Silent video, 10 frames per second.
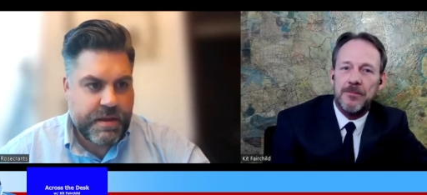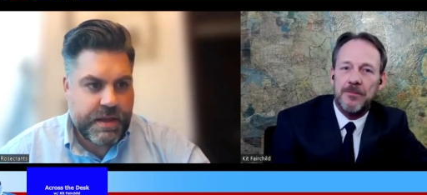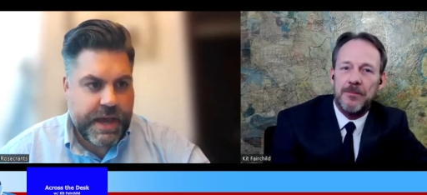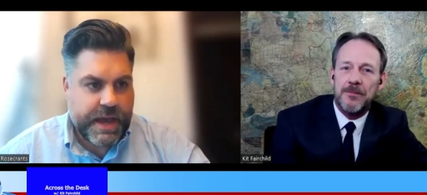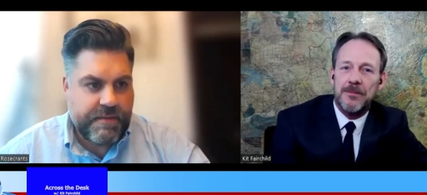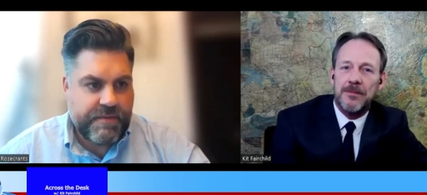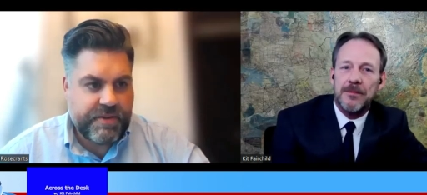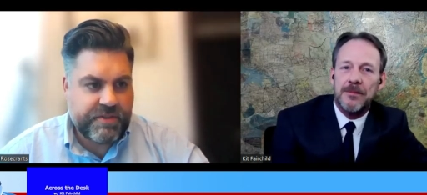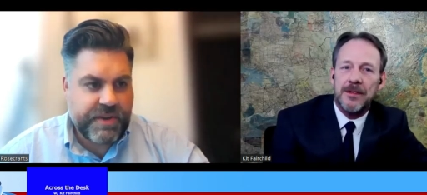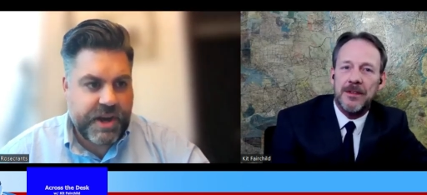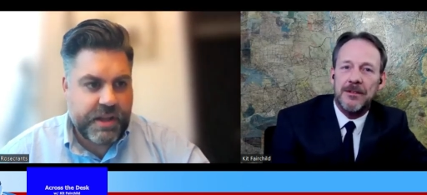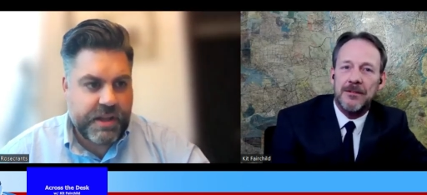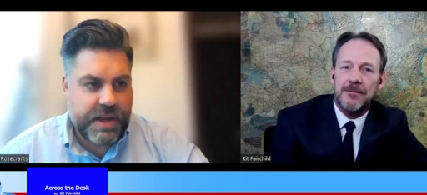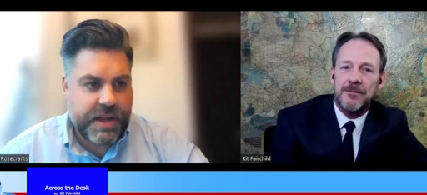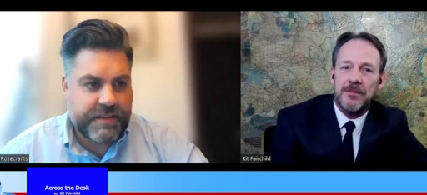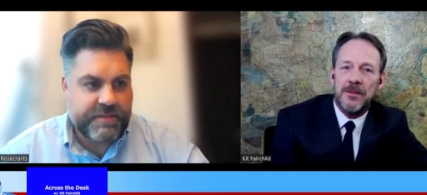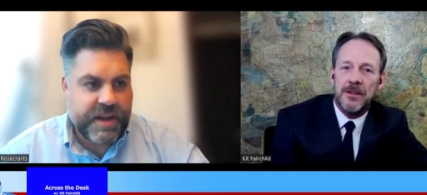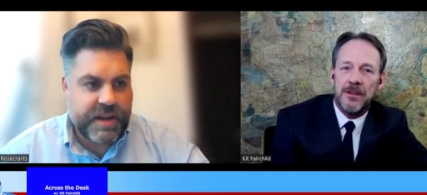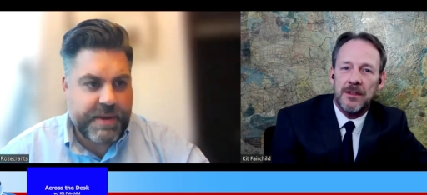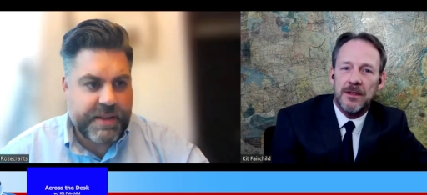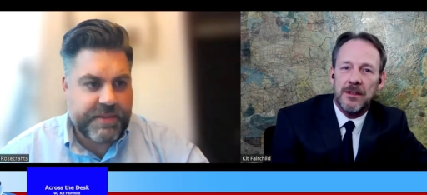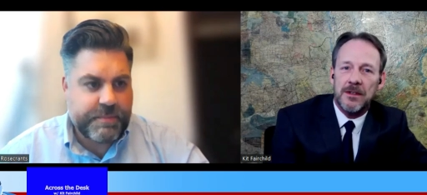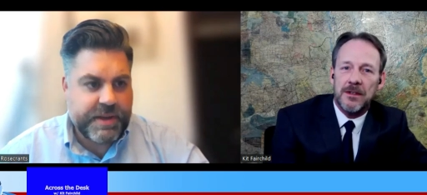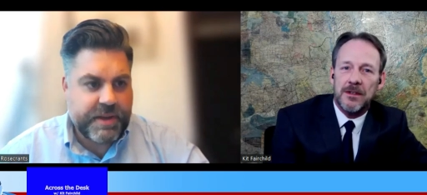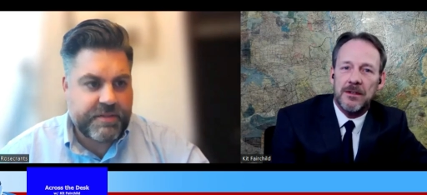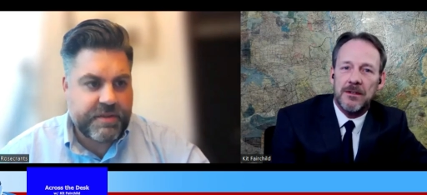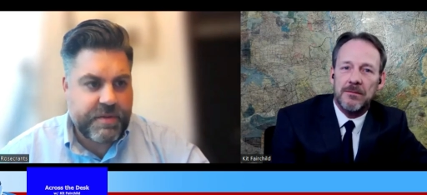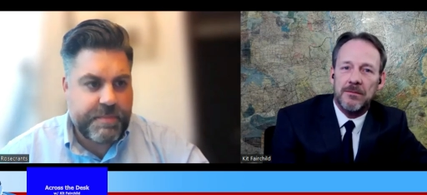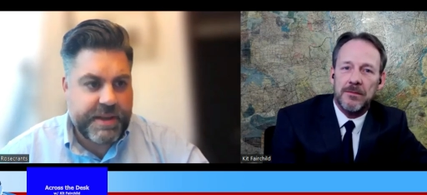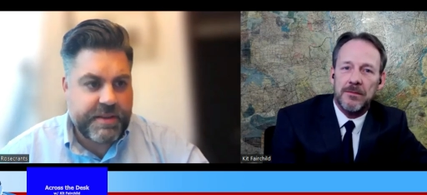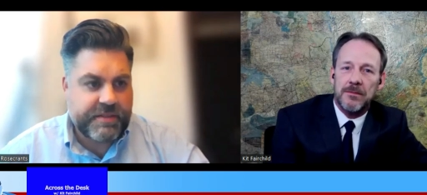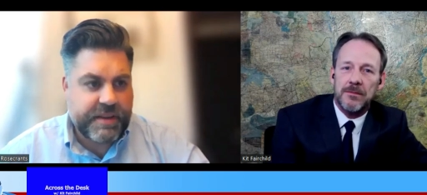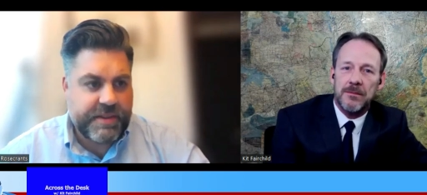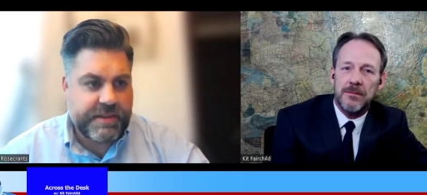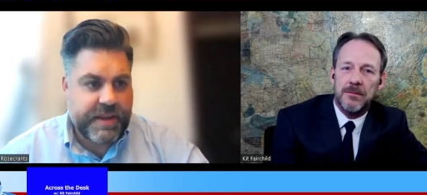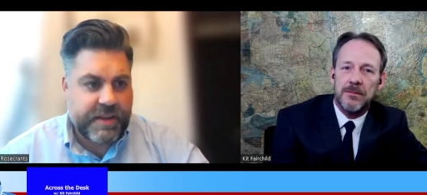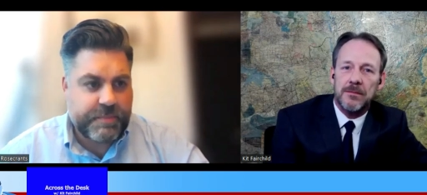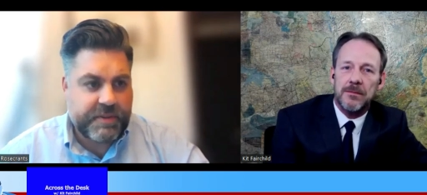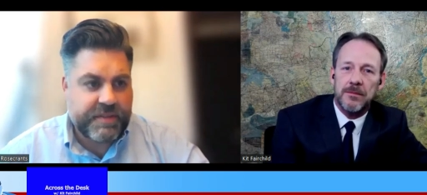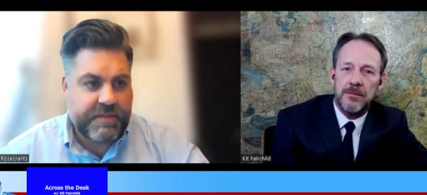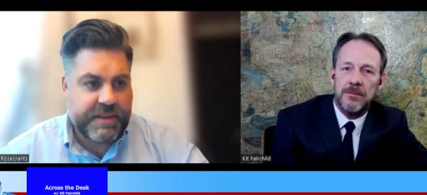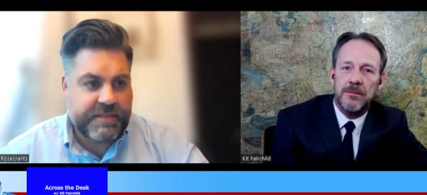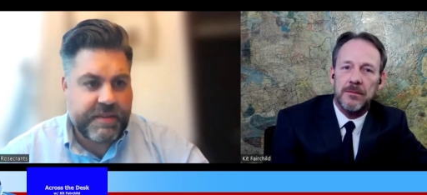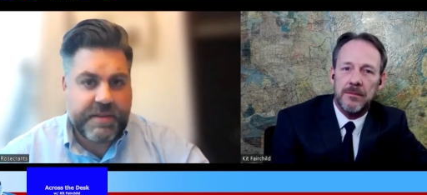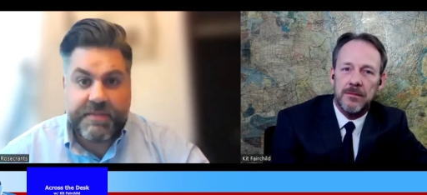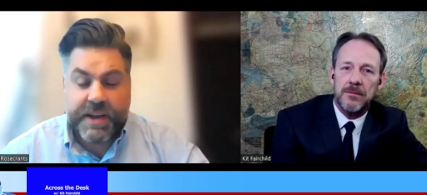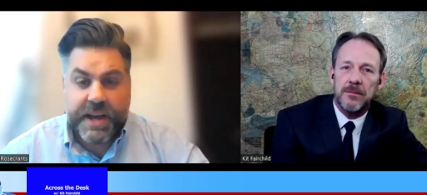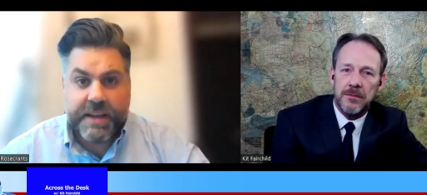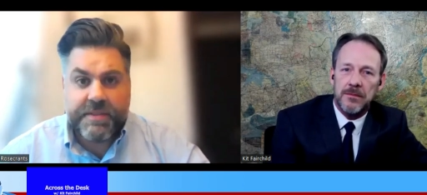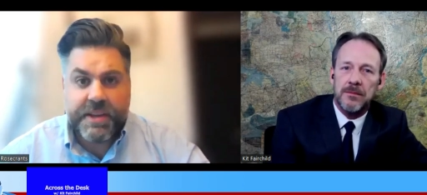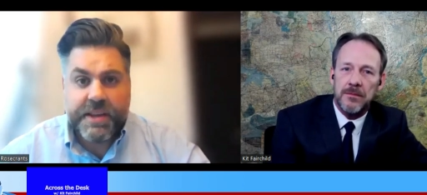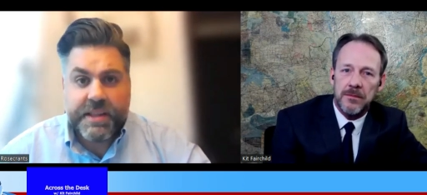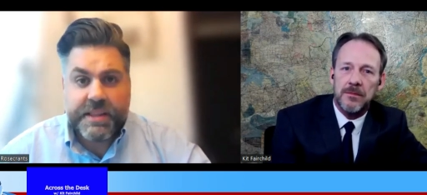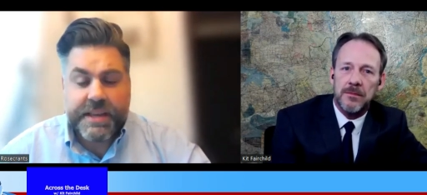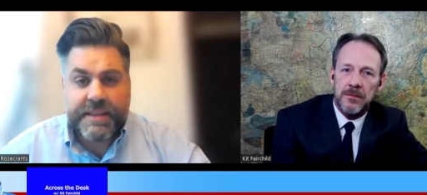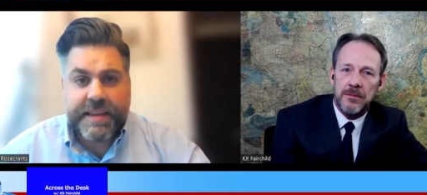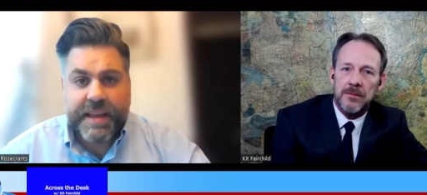Speaker 1: Yeah, first of all, uh, let's talk about the bill to repeal seven, House Bill 1775. That's